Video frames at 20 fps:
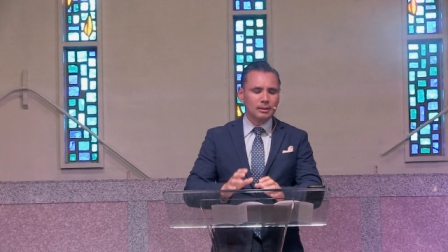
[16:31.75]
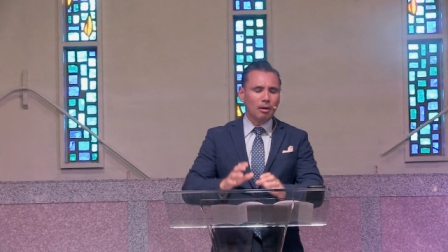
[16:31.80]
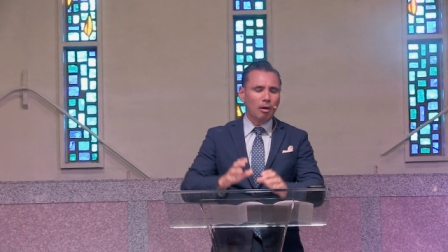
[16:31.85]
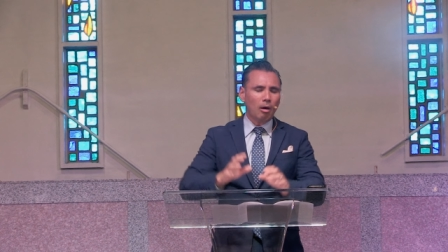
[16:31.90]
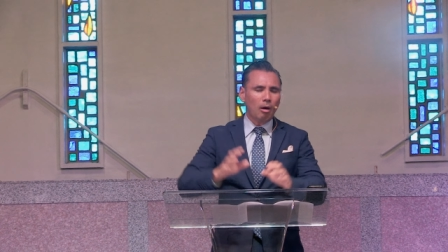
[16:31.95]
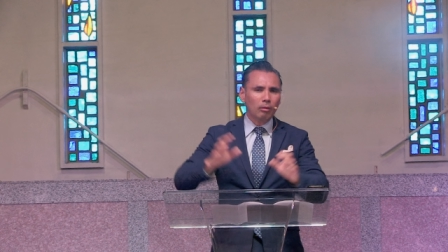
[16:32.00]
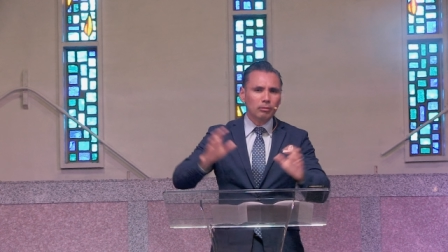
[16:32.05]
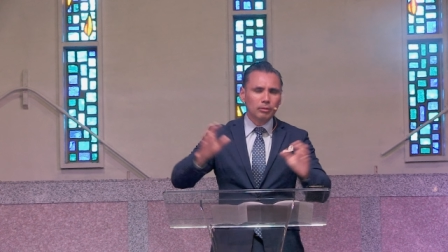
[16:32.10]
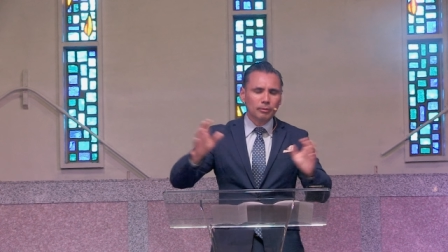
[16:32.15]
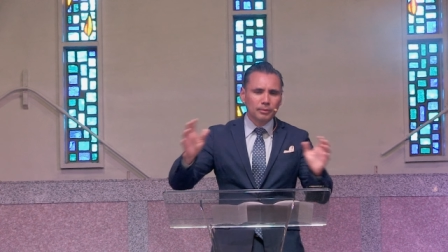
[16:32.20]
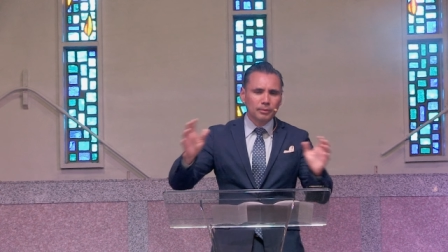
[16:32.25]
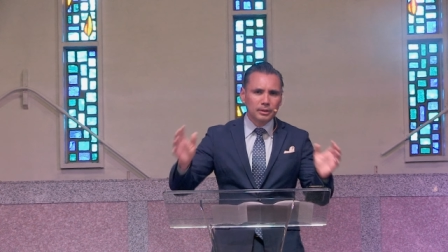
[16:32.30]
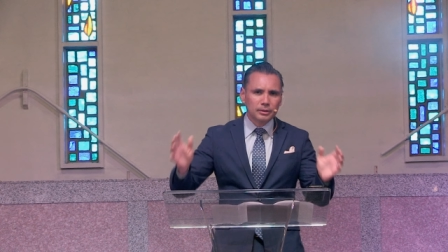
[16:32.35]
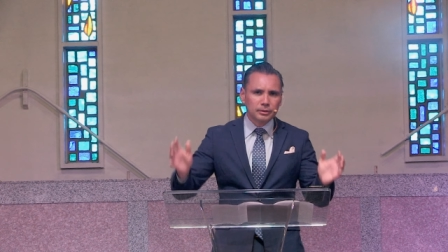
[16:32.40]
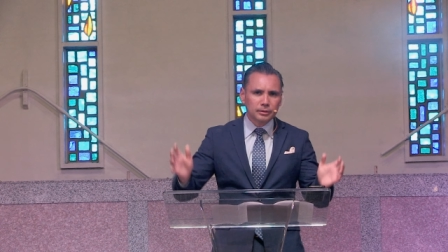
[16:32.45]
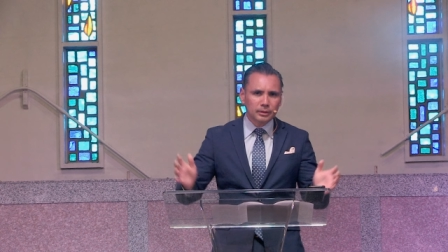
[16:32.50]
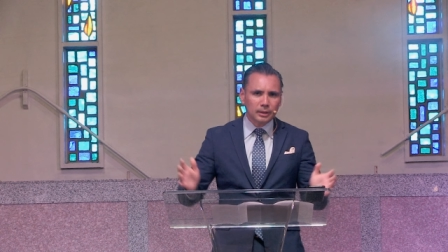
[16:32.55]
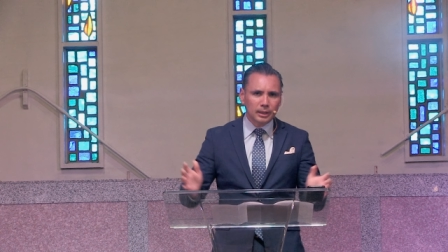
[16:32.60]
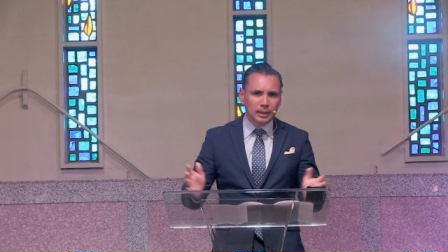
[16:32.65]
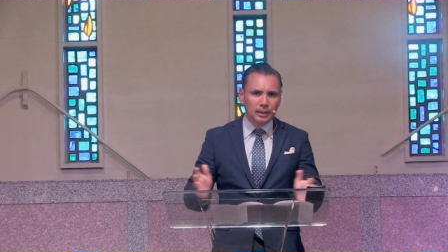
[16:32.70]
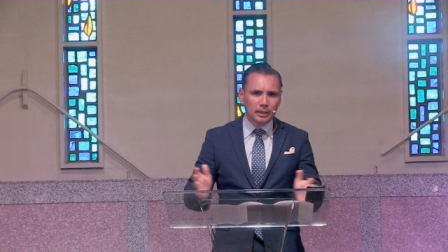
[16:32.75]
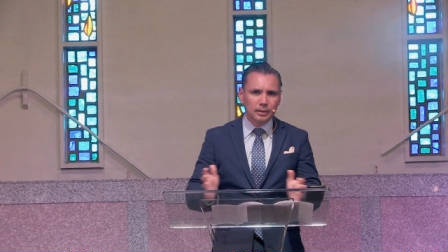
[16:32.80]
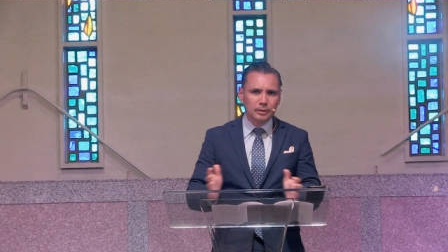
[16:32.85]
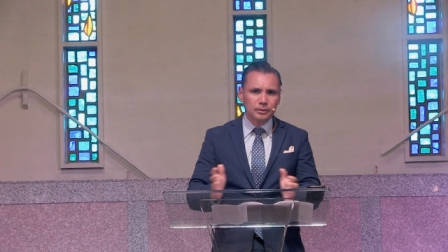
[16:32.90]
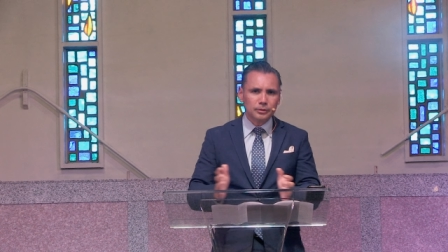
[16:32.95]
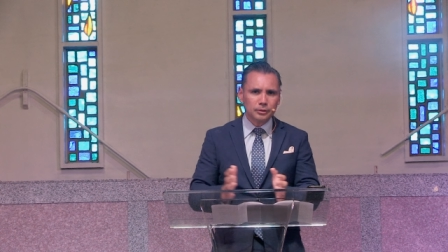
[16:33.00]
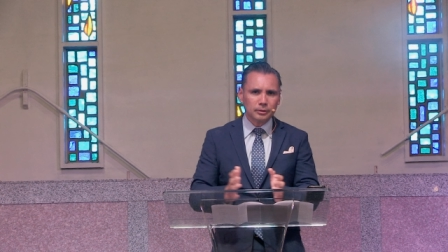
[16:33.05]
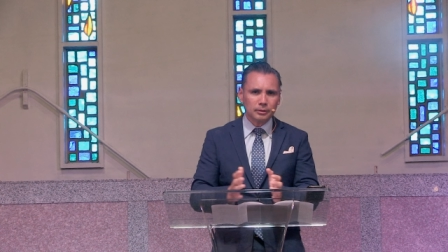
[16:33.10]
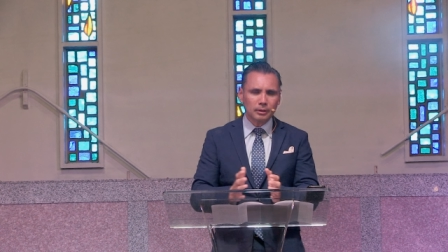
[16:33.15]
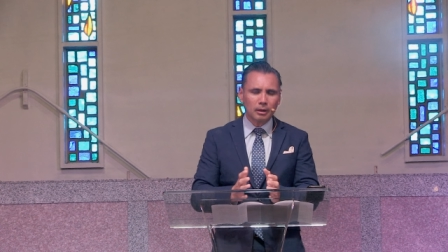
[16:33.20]
all of these
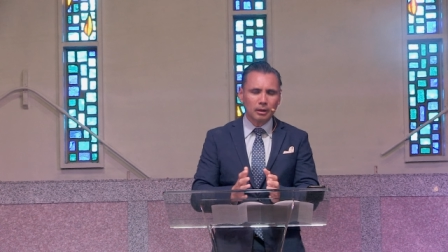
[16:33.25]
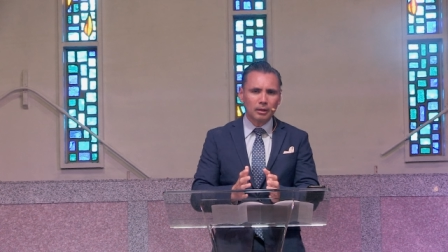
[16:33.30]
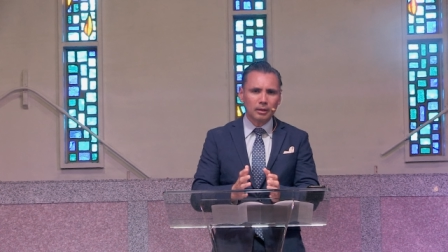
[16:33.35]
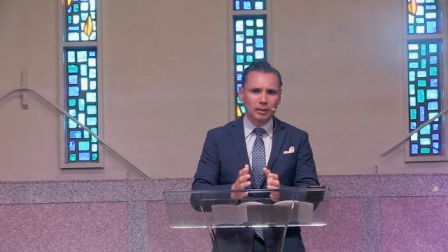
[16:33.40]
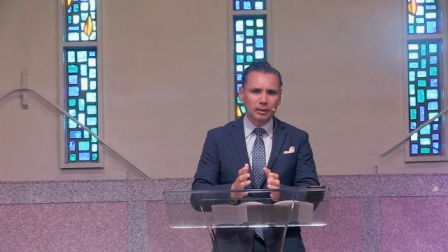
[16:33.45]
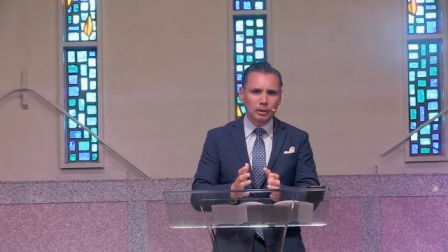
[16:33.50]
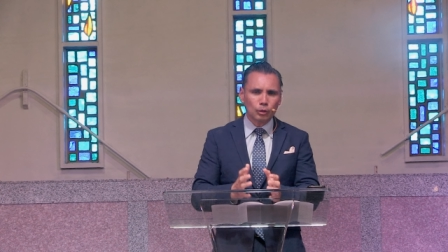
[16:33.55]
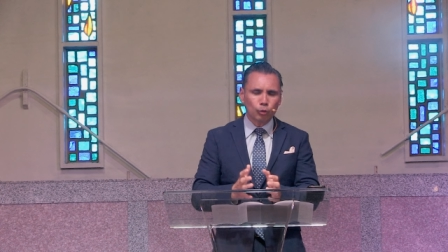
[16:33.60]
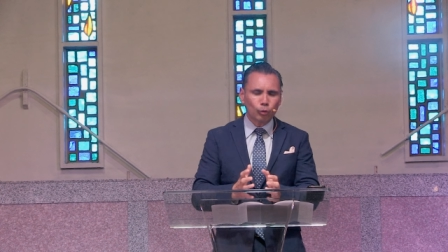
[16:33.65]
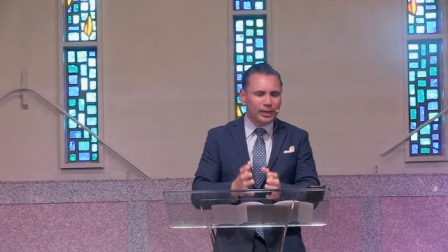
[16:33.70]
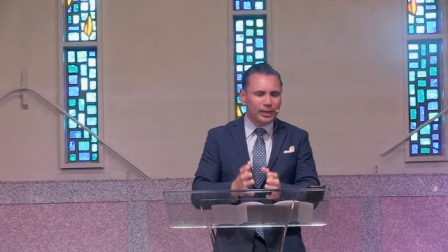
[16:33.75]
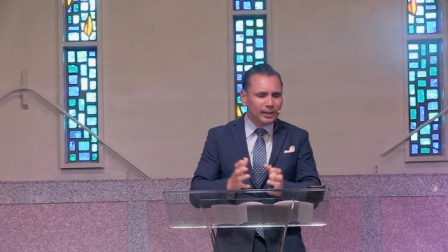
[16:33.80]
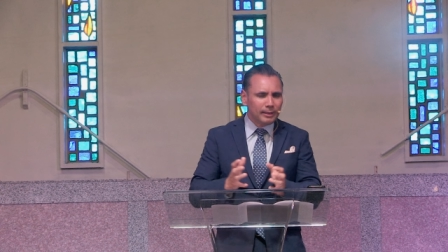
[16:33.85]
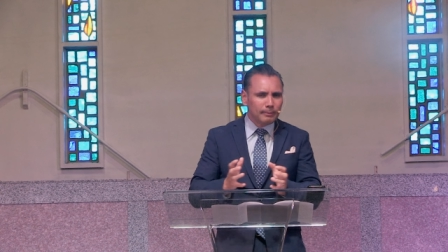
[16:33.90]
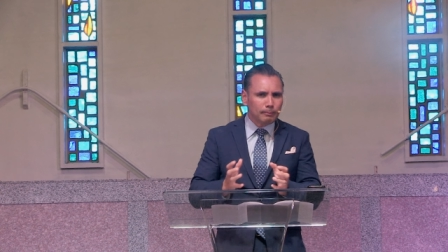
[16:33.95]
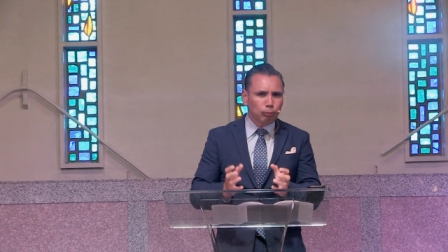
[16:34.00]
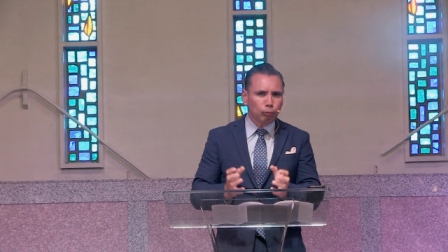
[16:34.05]
things are creating